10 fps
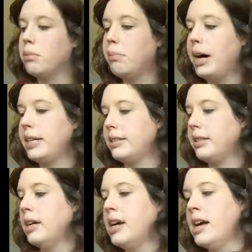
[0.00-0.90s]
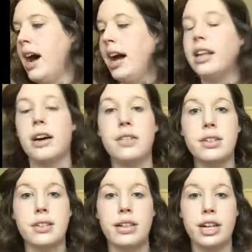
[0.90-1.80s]
but I love
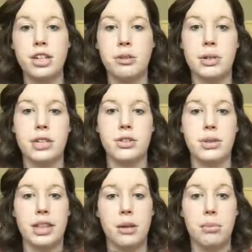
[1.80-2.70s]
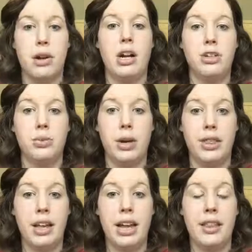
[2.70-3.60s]
this collection because you get the brush
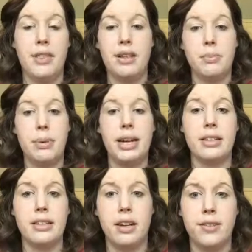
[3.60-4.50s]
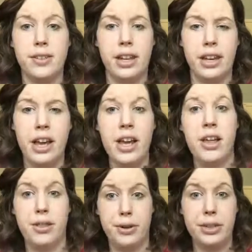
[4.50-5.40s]
with it, and this by itself is like
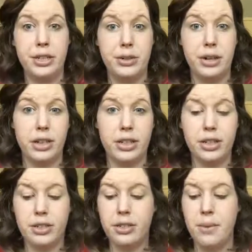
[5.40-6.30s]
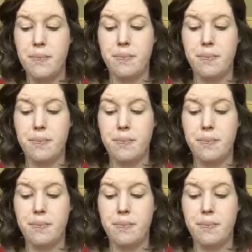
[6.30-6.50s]
$32.